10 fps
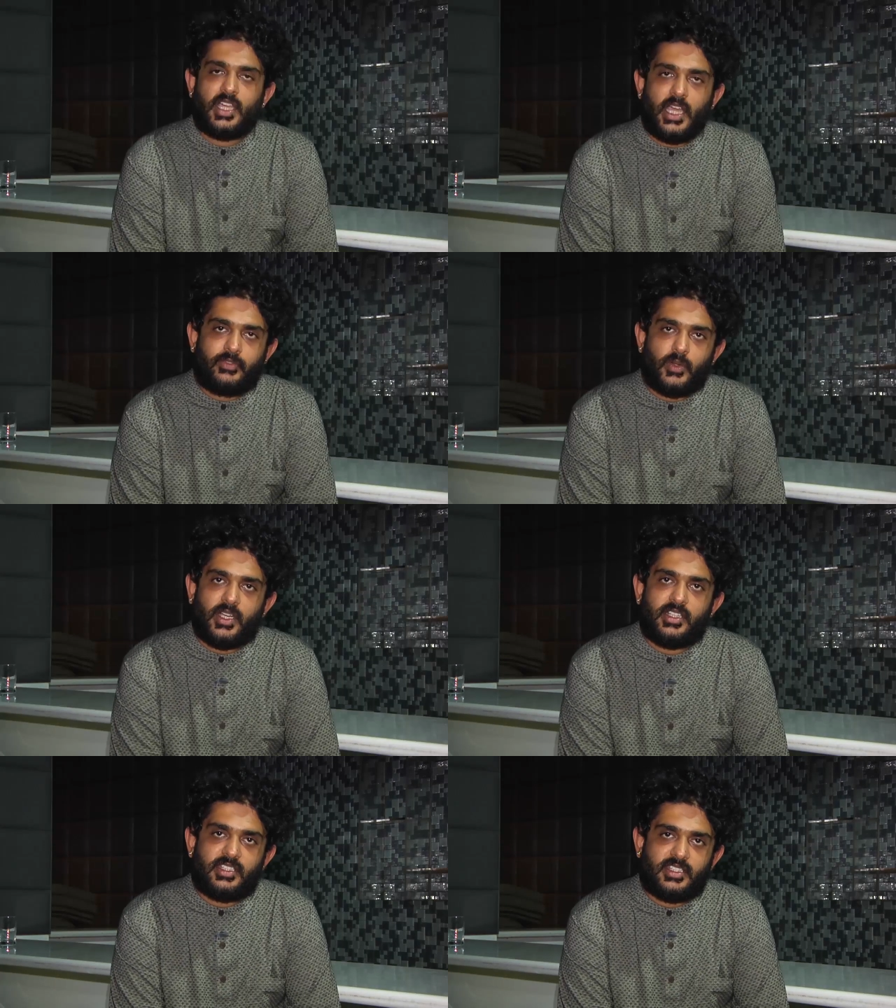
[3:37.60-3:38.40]
Hi
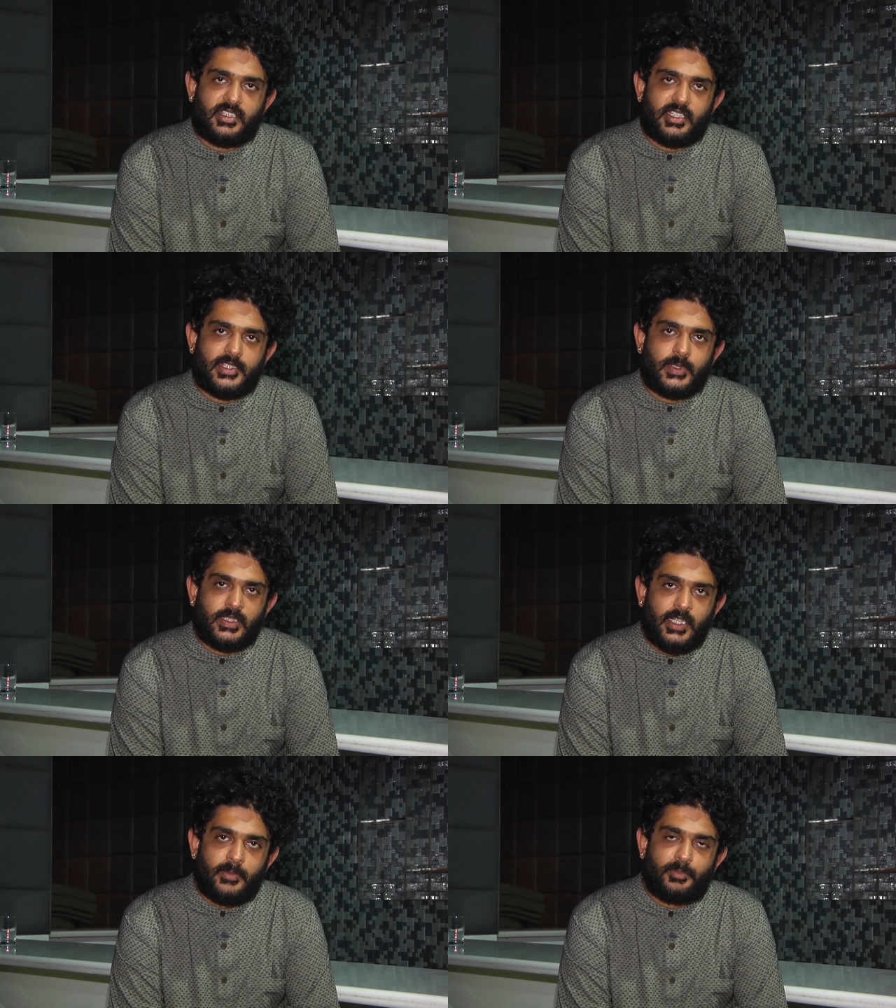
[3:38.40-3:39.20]
everyone, this is
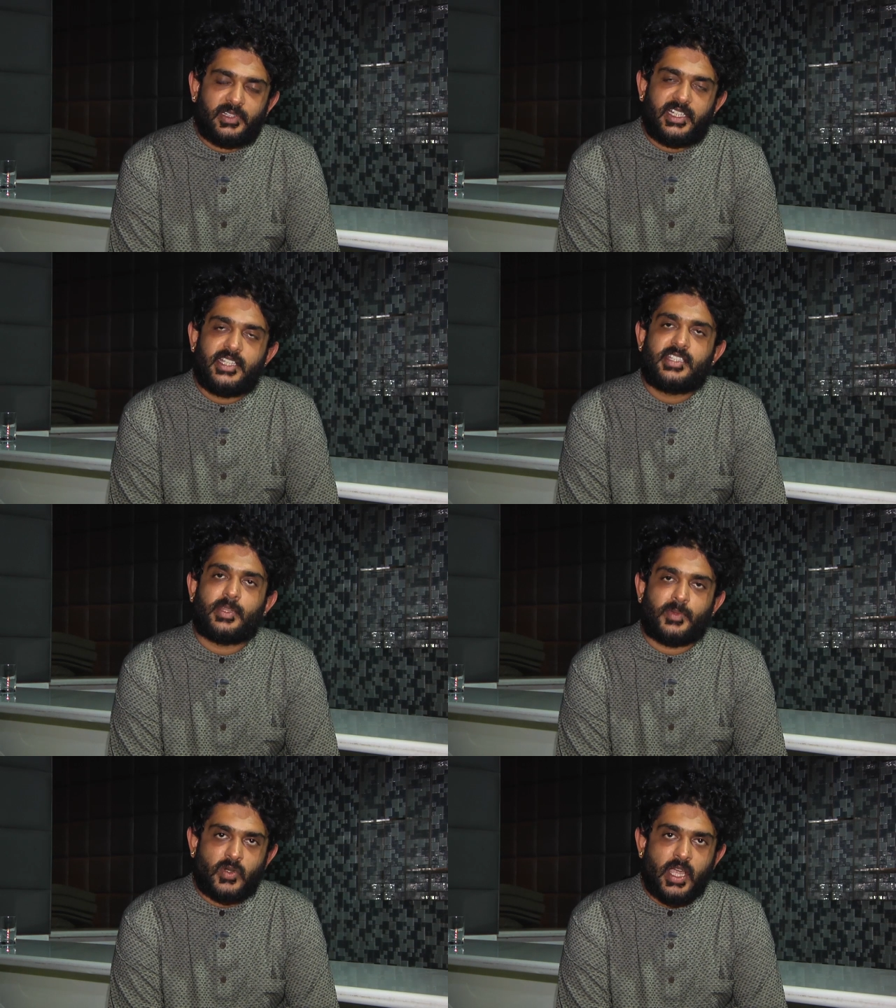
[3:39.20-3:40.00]
Sitri Ram. Please
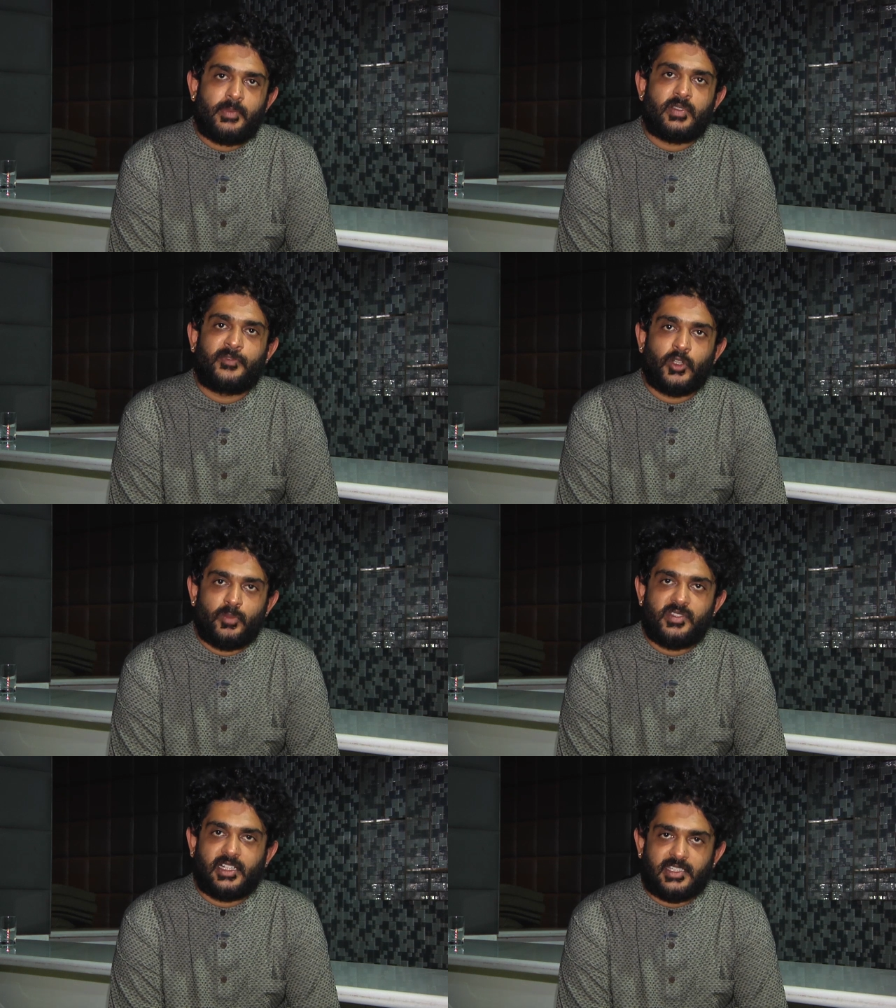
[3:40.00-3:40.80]
subscribe to
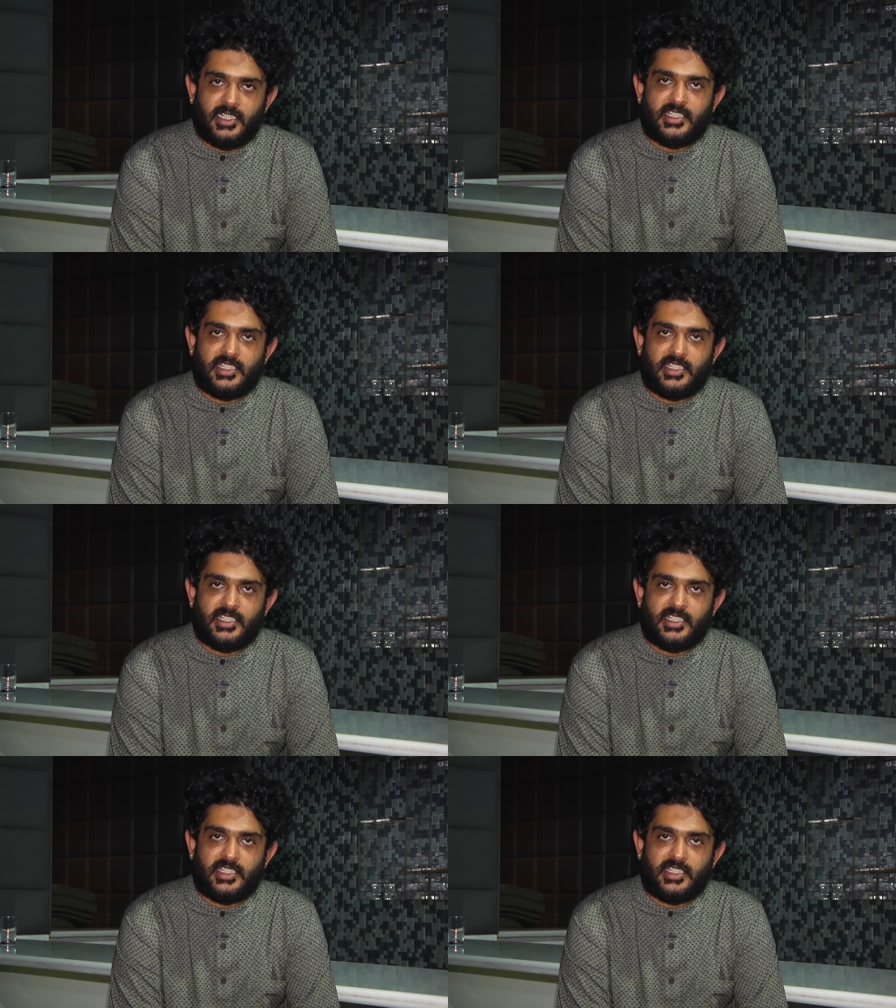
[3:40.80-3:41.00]
Film Jalsa